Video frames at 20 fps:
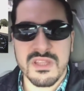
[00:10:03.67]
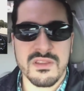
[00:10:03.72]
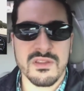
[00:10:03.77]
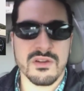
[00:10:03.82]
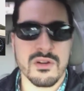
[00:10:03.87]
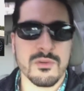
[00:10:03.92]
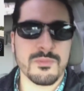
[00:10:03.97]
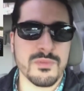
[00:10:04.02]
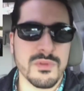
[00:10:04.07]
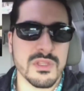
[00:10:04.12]

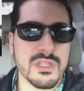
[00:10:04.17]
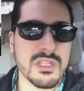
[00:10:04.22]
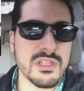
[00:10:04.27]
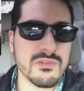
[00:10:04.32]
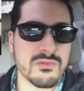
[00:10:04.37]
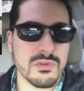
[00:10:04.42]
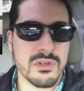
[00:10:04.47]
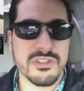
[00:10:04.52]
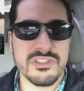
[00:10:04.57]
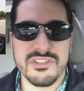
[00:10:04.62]
There are plenty
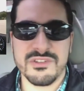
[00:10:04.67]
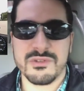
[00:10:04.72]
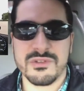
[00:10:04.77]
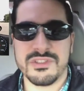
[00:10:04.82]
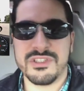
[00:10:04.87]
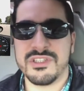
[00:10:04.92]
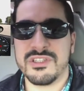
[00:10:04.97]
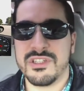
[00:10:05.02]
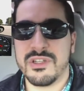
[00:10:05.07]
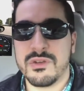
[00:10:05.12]
of
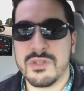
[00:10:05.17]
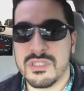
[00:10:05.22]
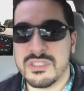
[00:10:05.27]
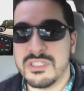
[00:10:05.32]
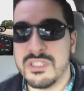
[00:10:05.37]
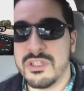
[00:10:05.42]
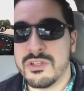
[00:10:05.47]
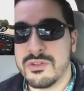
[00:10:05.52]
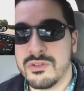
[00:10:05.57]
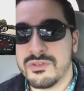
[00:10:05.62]
resources you can
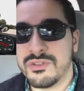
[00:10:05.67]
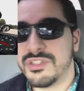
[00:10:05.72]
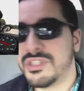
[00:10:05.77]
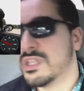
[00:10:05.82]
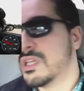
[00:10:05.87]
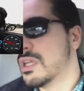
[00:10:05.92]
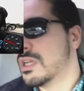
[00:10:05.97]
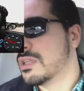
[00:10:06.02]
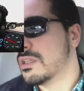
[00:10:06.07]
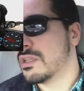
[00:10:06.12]
use.
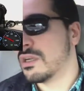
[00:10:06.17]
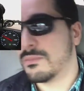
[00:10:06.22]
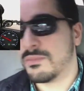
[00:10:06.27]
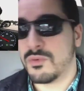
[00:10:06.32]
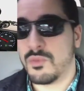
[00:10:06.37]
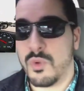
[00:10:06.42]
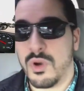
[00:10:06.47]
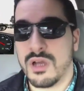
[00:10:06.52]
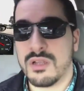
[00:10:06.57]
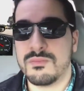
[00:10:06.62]
Number
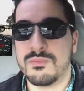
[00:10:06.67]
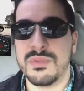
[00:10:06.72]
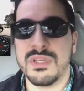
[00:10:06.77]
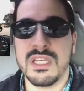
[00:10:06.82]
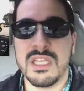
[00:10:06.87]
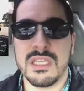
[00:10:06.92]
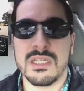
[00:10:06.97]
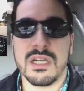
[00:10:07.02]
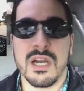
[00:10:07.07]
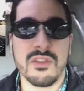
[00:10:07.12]
one
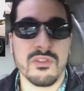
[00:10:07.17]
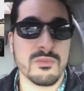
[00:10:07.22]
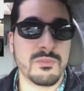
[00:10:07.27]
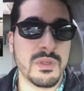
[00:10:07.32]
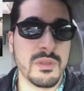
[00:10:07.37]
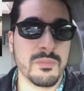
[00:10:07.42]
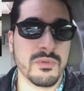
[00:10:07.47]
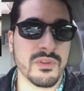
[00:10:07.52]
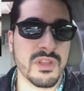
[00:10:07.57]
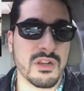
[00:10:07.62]
being other
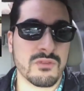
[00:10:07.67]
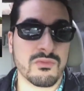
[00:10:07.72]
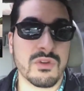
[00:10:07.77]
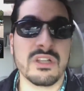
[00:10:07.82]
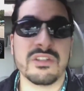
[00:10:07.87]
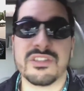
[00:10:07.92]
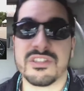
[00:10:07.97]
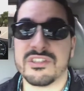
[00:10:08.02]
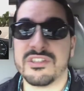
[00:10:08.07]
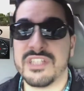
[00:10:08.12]
people that
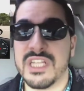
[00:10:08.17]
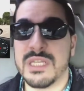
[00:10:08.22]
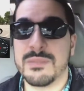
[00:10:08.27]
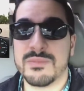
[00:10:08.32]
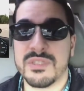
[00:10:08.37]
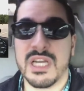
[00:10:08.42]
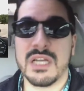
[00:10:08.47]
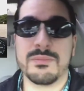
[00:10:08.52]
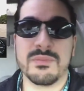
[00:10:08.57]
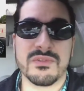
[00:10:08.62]
race the same
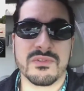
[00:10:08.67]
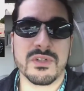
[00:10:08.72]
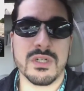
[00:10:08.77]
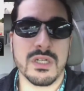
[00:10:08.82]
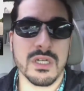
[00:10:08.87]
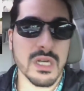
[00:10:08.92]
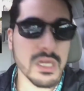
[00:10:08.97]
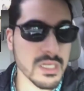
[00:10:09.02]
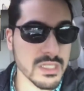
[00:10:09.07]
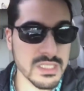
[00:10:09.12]
type of
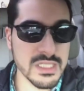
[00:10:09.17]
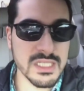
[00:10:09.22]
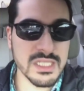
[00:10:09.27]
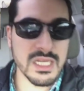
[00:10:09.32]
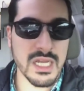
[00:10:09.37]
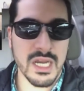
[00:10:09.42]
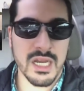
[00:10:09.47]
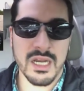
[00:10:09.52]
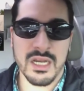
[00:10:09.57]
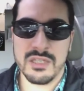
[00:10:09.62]
car.
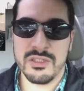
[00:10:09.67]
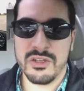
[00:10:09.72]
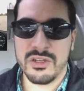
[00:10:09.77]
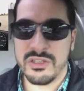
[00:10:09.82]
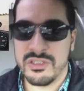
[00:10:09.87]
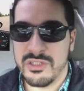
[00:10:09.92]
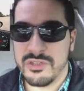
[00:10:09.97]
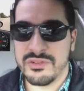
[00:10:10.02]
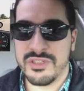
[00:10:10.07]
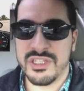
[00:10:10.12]
You
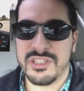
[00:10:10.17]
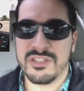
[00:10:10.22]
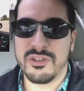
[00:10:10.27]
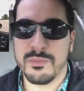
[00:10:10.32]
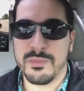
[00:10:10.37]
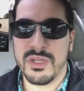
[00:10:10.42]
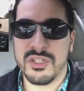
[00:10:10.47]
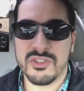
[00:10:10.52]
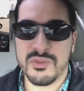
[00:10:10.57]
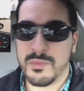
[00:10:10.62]
can use as
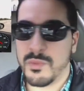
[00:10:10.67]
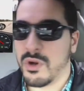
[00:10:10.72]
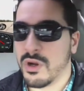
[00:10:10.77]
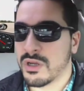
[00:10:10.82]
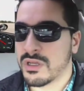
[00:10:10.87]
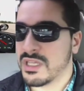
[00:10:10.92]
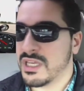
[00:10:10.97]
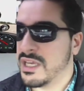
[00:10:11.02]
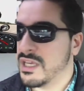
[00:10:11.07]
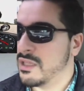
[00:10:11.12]
your
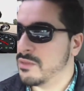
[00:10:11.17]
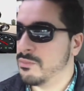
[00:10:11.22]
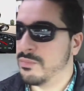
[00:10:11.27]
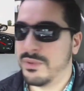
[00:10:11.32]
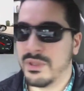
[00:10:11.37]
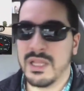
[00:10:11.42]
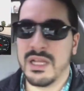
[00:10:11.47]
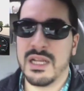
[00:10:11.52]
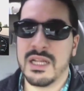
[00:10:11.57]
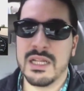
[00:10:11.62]
benchmark and
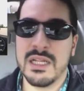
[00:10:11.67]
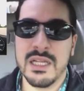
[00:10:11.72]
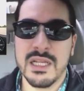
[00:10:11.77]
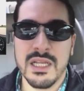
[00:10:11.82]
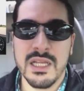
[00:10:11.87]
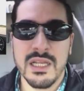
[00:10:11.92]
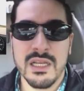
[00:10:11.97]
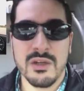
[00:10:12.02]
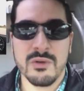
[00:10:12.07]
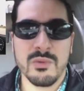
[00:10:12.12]
play
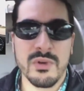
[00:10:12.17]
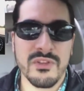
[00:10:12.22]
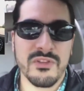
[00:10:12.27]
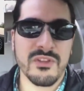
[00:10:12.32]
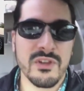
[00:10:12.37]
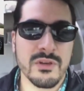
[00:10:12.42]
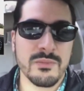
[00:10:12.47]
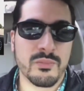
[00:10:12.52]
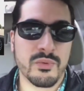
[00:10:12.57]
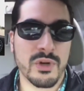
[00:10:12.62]
with
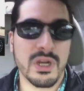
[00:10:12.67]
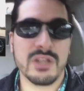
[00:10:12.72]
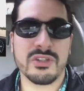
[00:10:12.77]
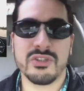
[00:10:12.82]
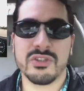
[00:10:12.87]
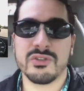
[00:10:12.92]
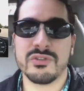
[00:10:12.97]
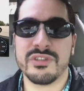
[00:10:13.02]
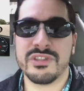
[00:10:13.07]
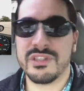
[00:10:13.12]
the
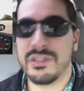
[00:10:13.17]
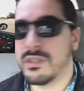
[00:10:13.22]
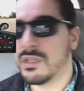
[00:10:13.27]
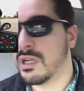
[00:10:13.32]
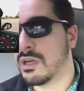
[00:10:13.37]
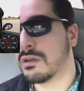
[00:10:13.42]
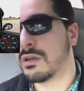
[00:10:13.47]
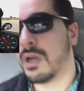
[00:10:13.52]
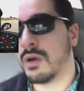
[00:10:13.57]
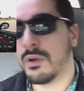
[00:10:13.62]
pressures,
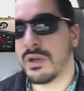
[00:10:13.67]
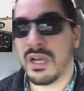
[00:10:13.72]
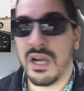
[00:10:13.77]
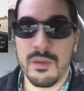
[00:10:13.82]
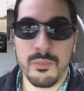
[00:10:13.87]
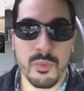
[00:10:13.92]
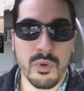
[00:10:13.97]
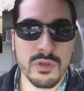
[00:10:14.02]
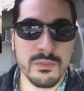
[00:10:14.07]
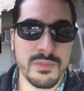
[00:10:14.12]
going
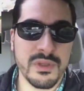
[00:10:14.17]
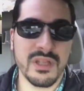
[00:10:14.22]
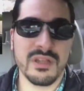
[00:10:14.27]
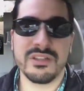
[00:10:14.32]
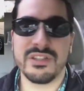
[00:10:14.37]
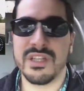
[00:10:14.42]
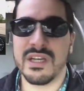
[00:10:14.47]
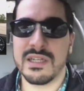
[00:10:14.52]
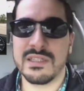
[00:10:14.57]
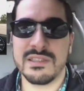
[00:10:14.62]
up 1
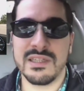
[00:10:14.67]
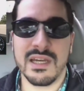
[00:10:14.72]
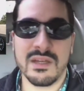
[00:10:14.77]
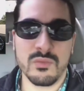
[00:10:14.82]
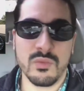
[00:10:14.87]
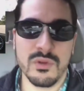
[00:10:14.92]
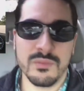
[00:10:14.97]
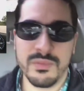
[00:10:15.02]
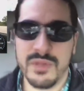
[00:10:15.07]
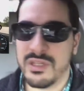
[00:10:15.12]
PSI,
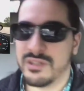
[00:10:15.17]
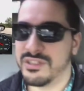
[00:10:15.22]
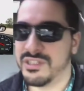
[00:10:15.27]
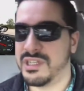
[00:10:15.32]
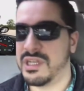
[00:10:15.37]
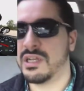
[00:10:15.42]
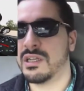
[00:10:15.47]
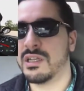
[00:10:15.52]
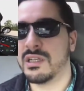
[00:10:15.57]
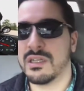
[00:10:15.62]
down 1
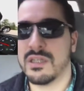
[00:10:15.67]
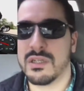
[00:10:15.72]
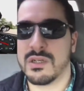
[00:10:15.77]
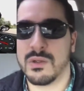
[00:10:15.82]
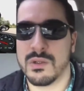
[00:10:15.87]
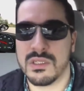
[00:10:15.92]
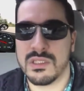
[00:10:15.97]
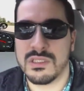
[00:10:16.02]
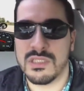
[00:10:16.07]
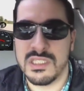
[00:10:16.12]
PSI,
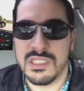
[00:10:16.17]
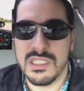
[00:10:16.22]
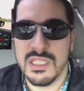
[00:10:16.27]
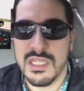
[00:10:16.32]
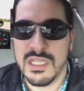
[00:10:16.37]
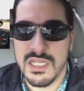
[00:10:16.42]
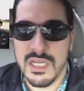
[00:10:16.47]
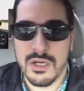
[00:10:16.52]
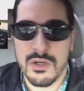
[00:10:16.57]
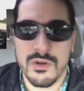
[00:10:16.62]
accordingly,
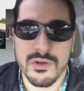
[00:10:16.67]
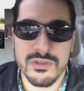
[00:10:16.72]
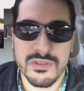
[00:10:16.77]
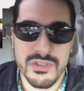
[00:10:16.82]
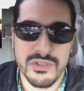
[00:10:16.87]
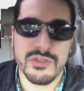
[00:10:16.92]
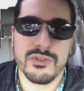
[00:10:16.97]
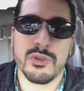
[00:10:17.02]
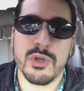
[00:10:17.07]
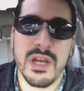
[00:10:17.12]
according
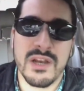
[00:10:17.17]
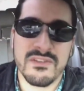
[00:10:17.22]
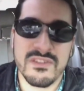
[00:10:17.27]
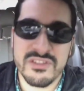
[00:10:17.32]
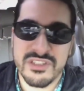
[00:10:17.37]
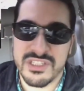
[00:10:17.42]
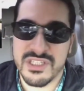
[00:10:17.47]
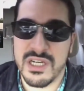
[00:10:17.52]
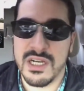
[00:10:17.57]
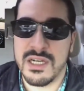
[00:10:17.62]
to your
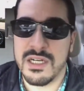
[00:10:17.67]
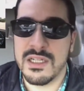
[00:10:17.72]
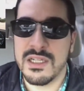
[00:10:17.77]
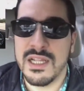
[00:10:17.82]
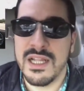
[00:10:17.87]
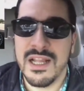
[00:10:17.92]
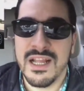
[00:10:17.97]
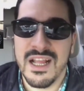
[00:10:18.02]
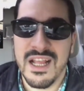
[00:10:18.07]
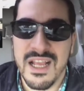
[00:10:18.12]
driving style
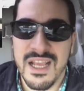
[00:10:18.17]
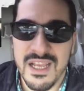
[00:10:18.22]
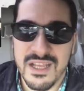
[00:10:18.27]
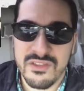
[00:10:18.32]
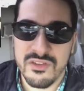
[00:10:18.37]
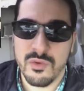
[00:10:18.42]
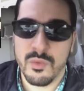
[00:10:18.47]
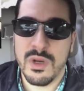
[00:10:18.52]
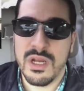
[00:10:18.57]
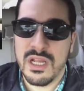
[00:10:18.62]

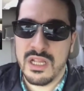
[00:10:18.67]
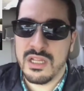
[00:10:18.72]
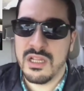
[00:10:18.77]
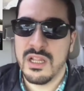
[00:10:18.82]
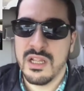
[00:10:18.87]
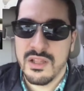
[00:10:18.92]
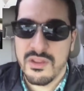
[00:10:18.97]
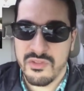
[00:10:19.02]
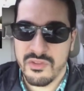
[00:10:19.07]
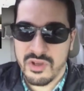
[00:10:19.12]
and the way
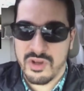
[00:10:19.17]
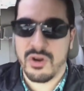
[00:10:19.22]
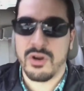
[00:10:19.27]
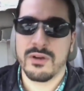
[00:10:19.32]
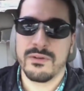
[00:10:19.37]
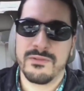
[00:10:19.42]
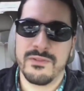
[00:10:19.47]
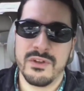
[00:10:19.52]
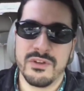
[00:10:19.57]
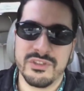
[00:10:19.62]
the
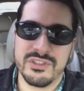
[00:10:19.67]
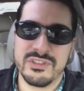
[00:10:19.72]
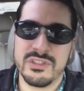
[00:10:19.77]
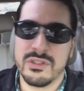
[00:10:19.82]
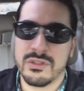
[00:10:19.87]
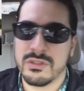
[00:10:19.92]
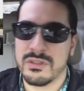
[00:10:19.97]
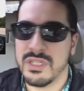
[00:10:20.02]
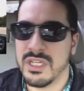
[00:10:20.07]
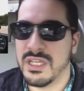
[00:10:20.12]
car feels in
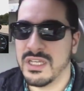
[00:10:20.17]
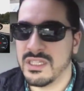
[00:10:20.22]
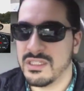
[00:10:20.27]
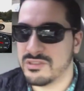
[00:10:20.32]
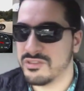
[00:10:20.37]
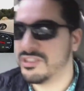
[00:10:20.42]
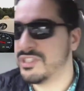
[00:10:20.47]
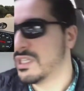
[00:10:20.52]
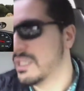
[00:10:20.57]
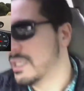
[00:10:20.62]
your own
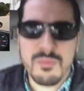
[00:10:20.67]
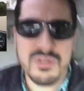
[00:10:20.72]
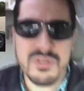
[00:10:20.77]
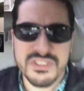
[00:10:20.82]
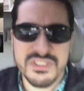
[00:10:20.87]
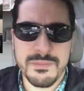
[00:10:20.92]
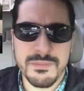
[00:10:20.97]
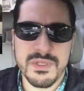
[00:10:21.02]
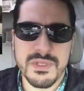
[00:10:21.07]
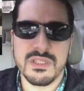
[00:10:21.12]
hands. But
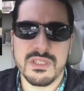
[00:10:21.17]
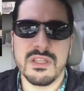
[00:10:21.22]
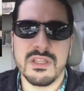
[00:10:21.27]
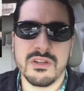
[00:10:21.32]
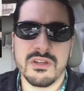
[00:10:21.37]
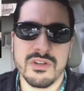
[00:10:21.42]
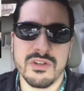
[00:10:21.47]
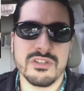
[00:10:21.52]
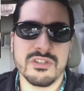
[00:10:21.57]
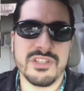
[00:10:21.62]
typically
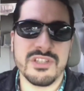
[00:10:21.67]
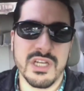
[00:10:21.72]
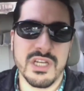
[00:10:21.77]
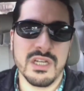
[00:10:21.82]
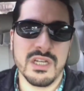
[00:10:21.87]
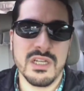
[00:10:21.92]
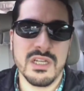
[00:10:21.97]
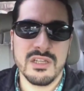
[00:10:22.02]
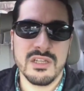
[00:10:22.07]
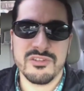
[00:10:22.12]
there is
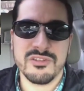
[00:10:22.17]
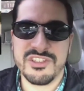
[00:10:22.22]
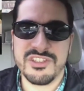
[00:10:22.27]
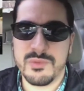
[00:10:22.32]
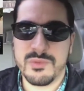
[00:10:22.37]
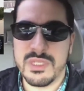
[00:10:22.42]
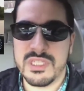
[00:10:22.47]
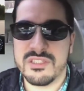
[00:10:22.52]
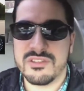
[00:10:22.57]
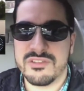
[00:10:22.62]
a
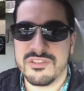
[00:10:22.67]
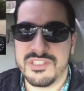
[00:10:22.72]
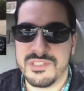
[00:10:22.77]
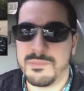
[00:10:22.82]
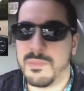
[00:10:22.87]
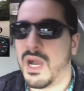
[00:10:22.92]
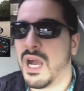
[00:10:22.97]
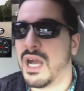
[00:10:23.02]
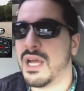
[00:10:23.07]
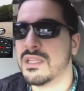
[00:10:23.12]
sweet
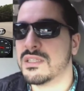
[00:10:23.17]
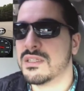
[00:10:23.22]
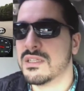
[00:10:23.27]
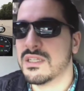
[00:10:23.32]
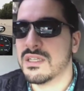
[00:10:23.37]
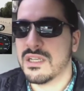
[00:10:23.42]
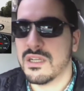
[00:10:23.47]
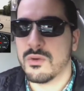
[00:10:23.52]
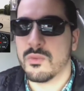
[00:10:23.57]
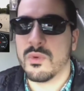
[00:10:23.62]
spot
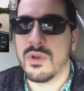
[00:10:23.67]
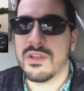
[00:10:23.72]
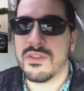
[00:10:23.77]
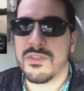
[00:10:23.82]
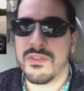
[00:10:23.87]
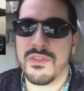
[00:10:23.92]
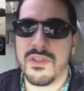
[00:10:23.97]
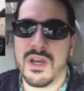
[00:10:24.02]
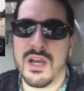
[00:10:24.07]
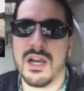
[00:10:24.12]
with
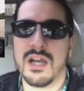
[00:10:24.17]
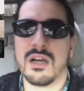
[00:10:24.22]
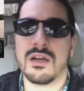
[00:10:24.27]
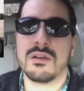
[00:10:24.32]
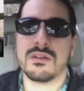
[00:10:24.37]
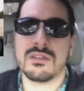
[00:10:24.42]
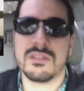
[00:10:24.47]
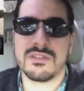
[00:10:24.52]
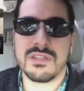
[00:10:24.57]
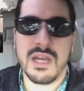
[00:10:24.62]

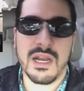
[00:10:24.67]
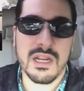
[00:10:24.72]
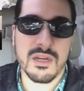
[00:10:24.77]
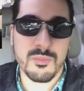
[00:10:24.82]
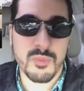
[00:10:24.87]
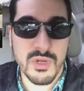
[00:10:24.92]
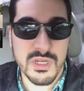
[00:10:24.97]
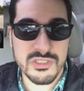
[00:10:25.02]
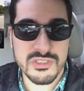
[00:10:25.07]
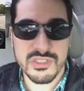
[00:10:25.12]
tire
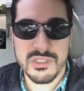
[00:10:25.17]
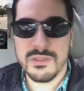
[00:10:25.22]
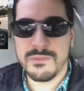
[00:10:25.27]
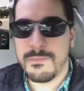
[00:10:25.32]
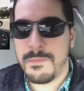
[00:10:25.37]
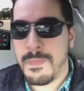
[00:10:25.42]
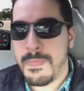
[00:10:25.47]
pressure.